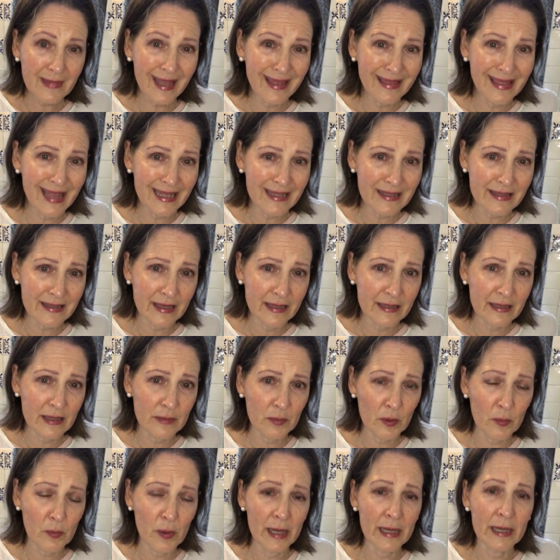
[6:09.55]
That's thing
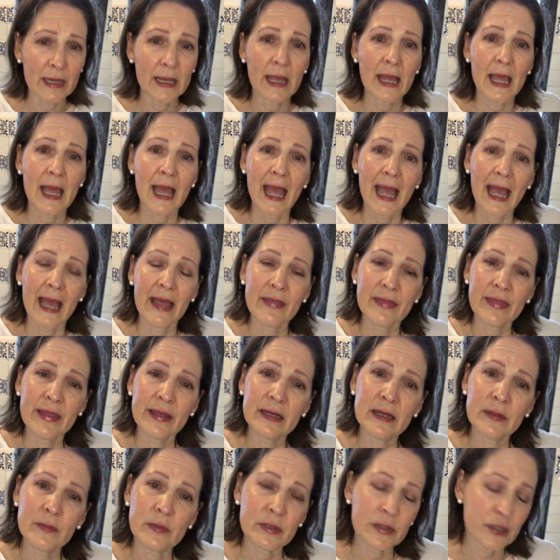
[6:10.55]
number one. And thing
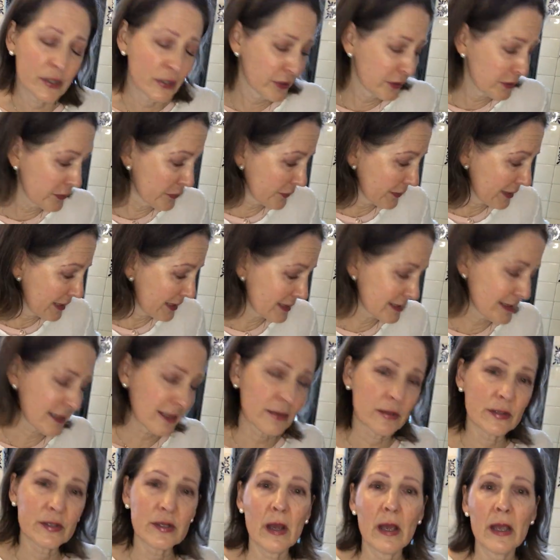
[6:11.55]
number two is there
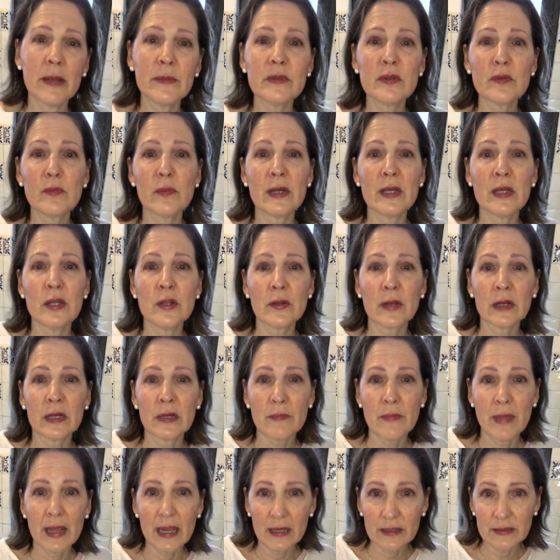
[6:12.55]
are times when you're going to
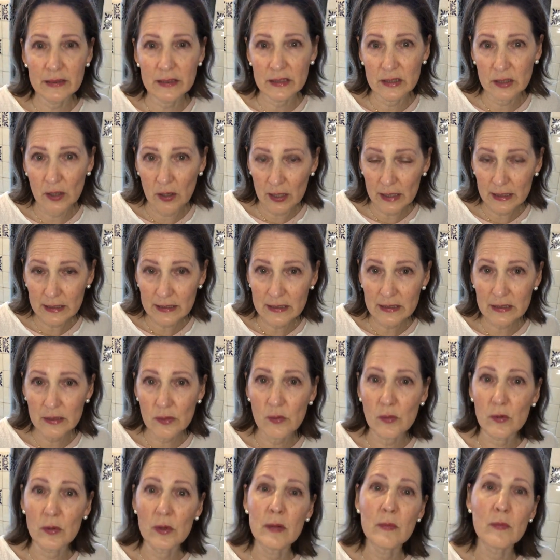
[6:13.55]
make a sauce
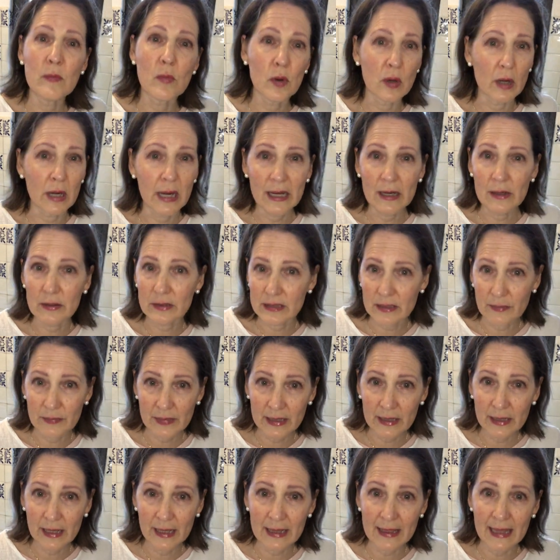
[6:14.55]
or a mole or something
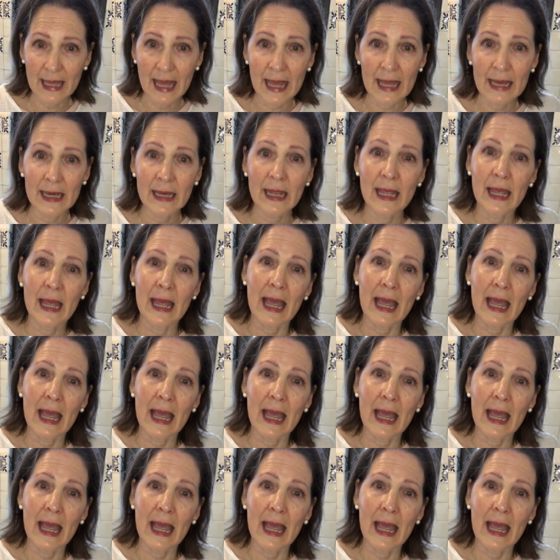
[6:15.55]
like that,